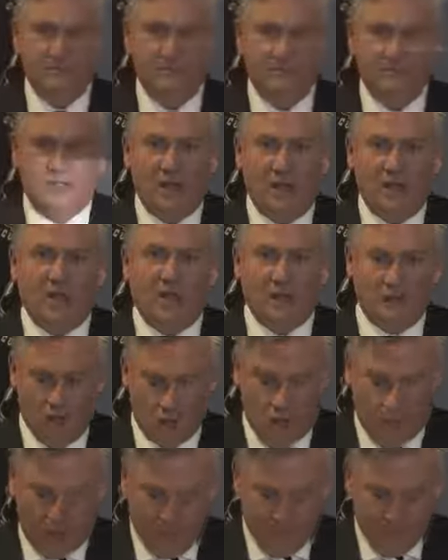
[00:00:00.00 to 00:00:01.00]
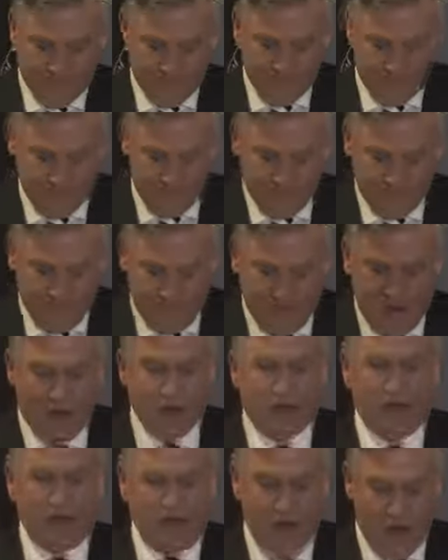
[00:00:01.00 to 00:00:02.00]
Tony Shaw,
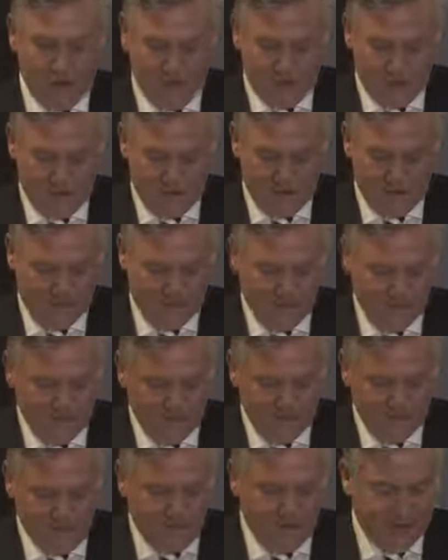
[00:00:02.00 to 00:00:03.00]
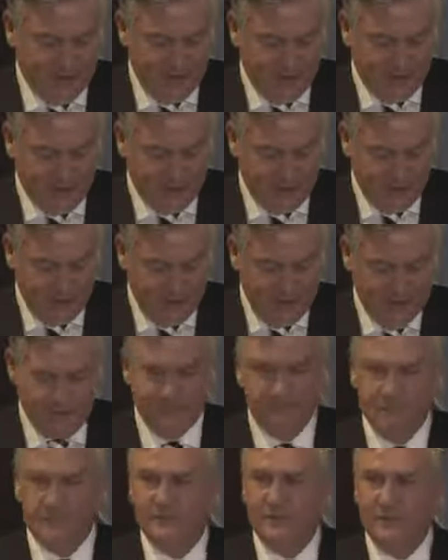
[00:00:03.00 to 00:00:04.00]
Michael Malthouse, Nathan Buckley,
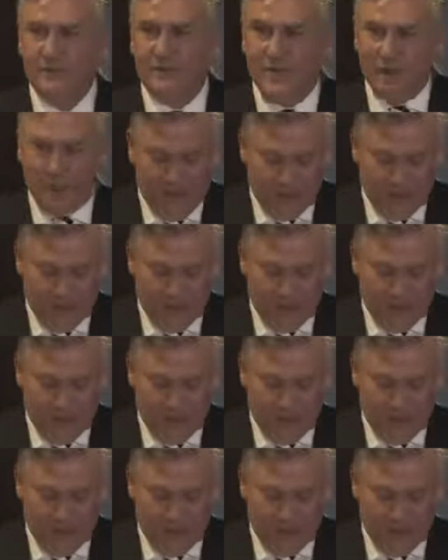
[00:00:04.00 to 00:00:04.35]
thank you